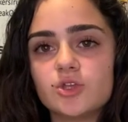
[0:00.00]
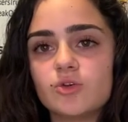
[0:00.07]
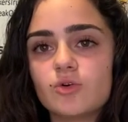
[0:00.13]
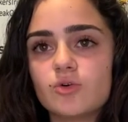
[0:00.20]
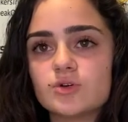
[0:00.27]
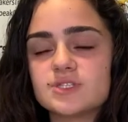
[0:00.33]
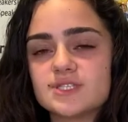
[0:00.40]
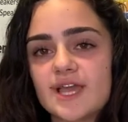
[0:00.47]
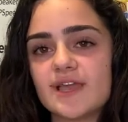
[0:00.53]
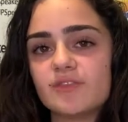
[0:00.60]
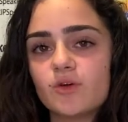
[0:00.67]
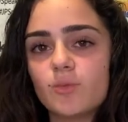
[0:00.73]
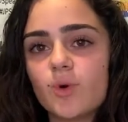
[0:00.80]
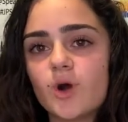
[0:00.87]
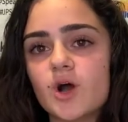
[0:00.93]
you're saying
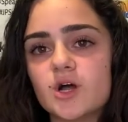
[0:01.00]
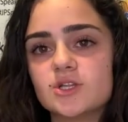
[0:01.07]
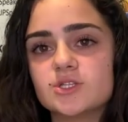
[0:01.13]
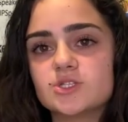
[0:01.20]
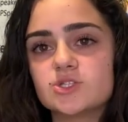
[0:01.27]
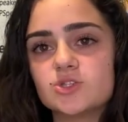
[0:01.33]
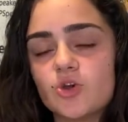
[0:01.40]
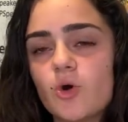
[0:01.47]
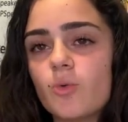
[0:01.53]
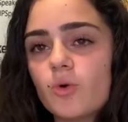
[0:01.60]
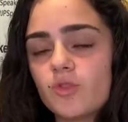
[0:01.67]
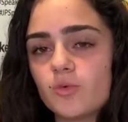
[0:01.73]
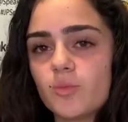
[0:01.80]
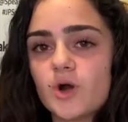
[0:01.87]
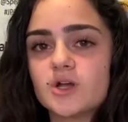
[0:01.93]
the words, not what
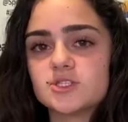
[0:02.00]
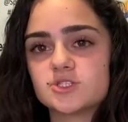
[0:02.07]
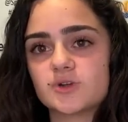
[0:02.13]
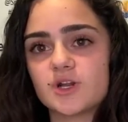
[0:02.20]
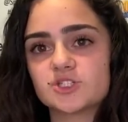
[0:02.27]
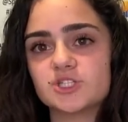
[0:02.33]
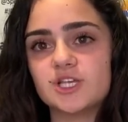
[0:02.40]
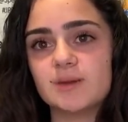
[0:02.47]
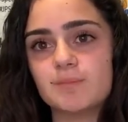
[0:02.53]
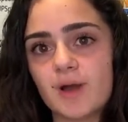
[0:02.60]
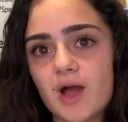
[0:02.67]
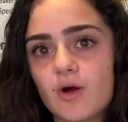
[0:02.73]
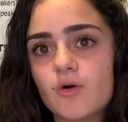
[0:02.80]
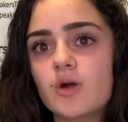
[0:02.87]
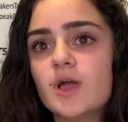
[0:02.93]
the words are actually
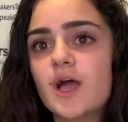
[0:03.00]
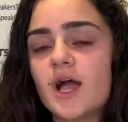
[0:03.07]
about.